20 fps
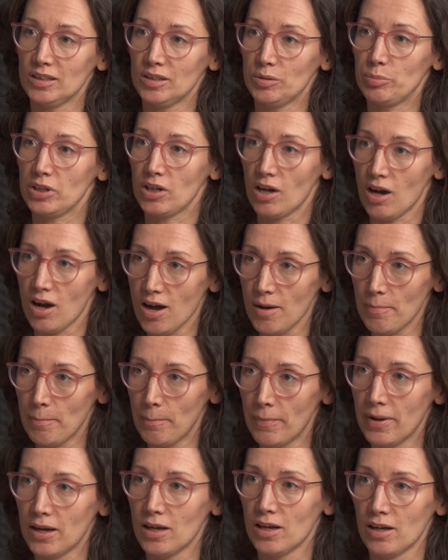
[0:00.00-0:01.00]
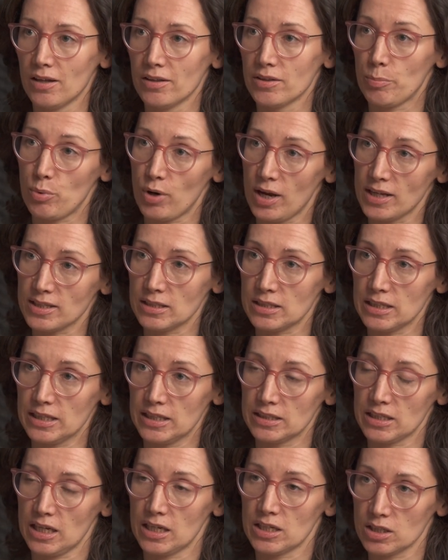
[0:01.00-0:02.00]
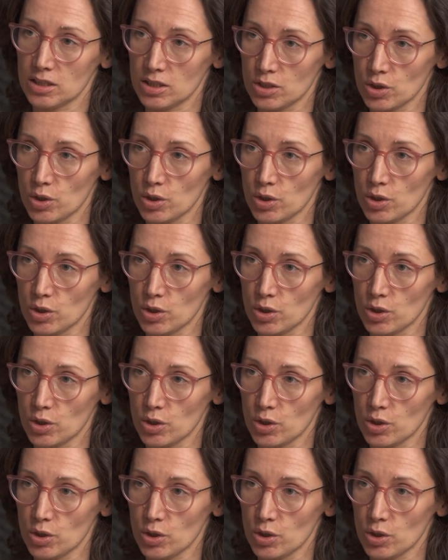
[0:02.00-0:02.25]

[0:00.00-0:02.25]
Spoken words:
become the president and